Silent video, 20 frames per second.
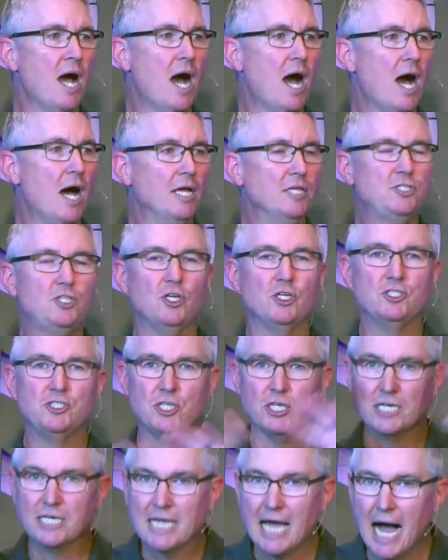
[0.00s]

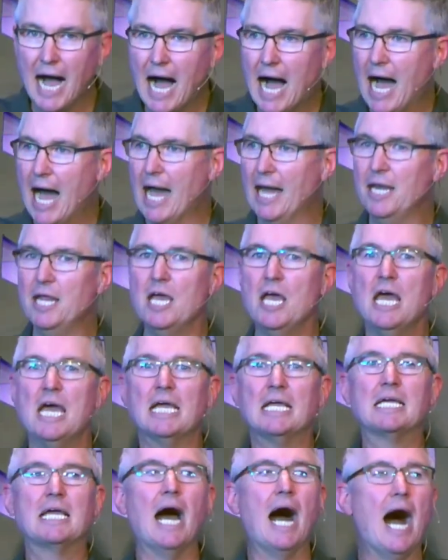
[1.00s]
to God,
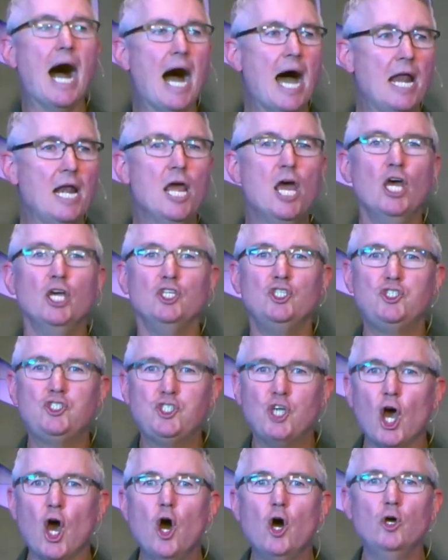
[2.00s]
God
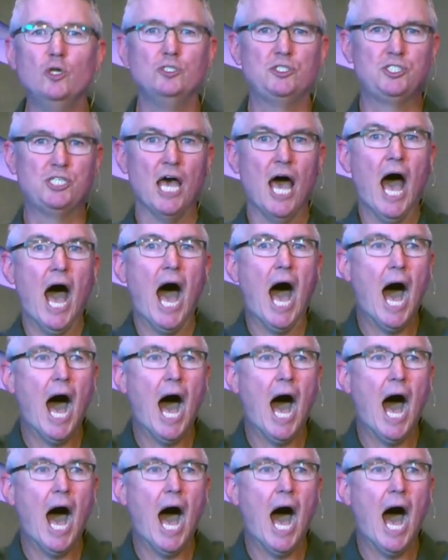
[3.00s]
shows